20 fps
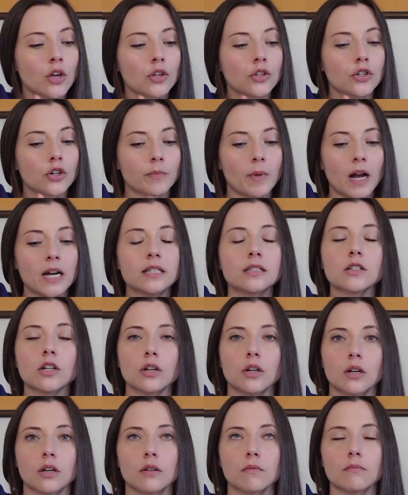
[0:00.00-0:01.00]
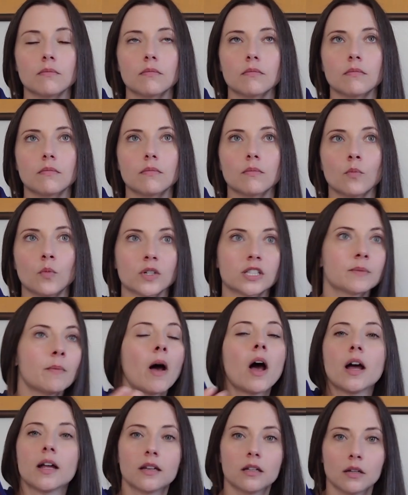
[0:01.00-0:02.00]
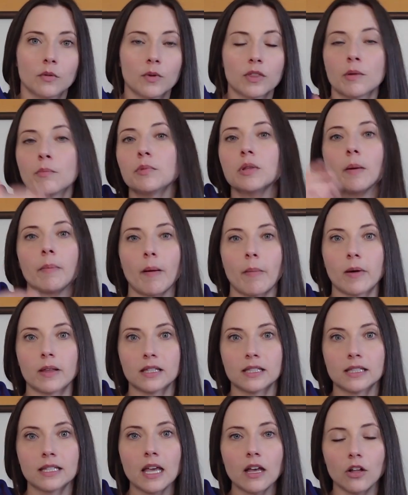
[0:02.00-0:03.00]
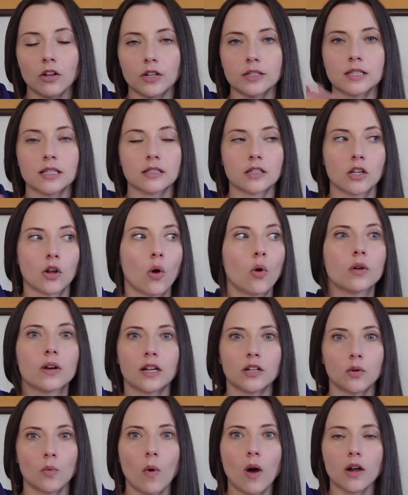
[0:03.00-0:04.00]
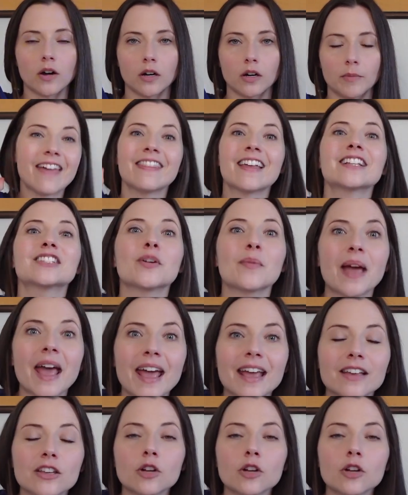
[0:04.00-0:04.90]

your body's going to respond with a blip up on the scale because it's going to hold on to water, and that's okay.